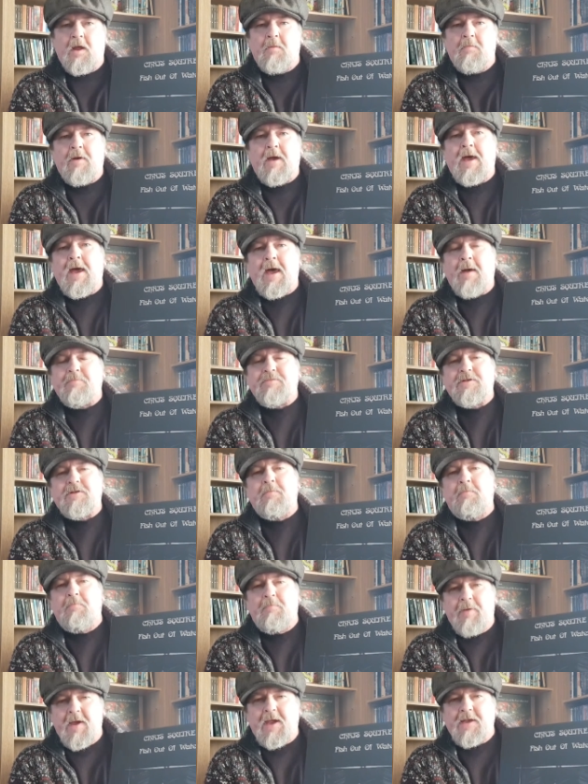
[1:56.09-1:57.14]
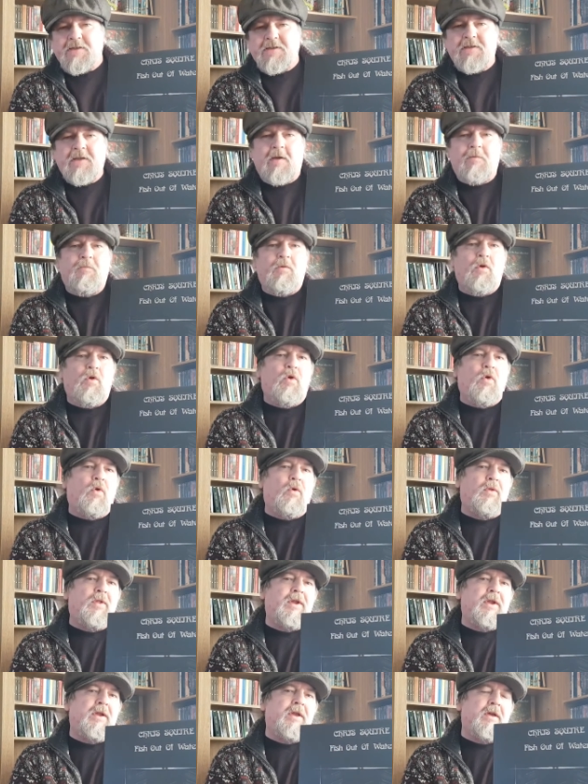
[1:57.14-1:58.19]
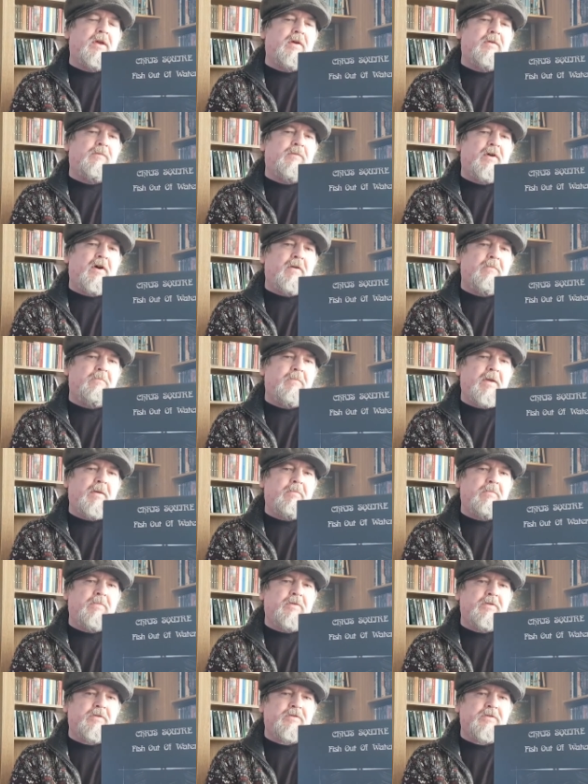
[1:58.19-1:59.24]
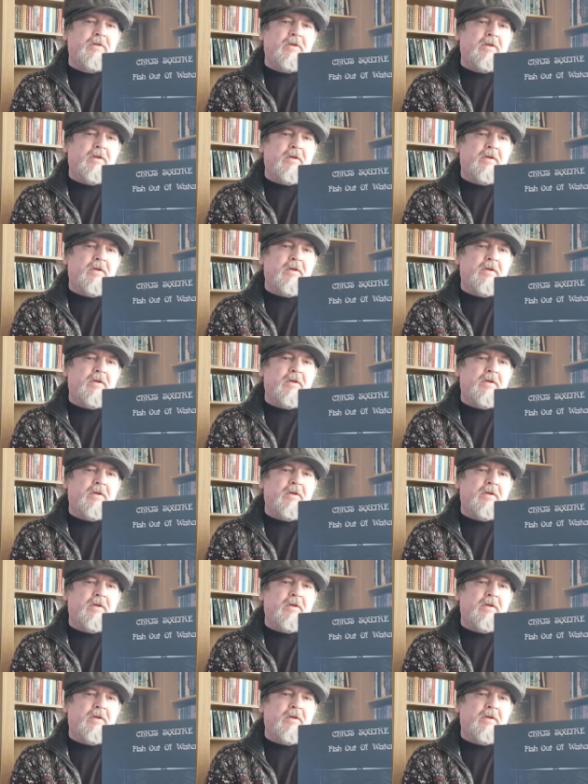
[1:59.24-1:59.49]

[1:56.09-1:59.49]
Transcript: perhaps the best of all the 5 members